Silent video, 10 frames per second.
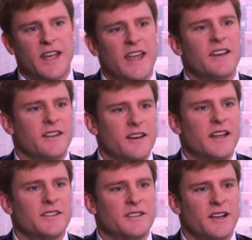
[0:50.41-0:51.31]
and a
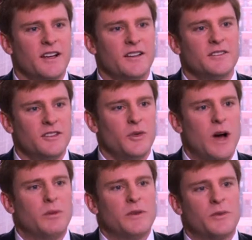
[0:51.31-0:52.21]
nice
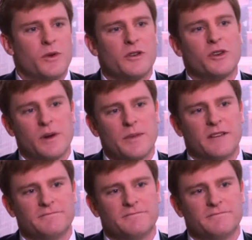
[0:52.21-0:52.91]
duopoly with Royal Caribbean.